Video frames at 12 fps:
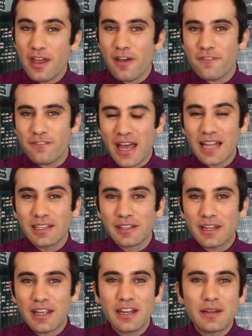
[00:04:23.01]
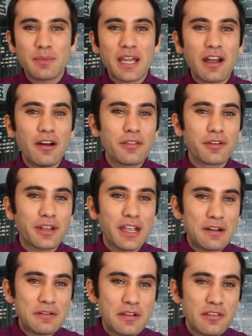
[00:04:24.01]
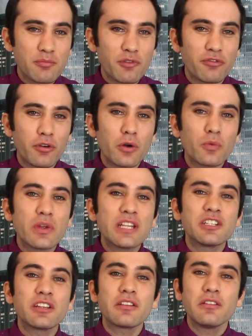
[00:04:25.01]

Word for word: and validated by other carriers before reaching